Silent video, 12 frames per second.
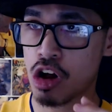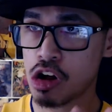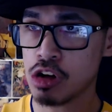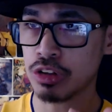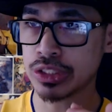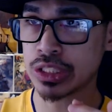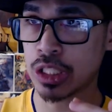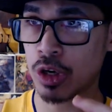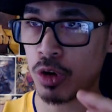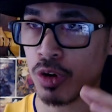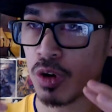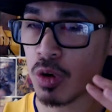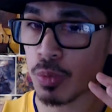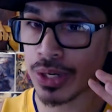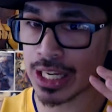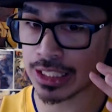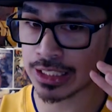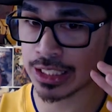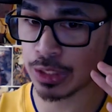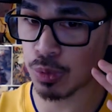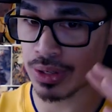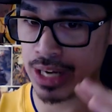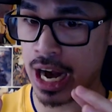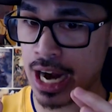also we get to see
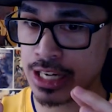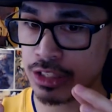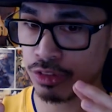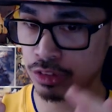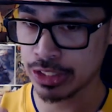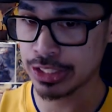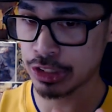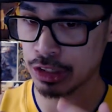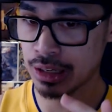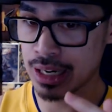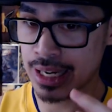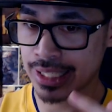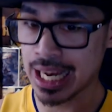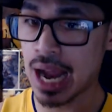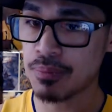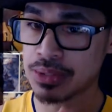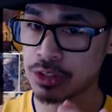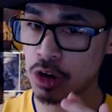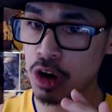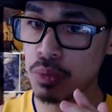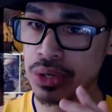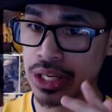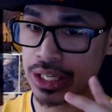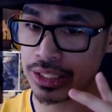what kind of leader Captain
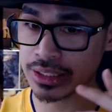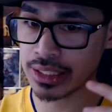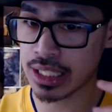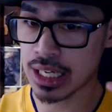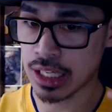Obi is.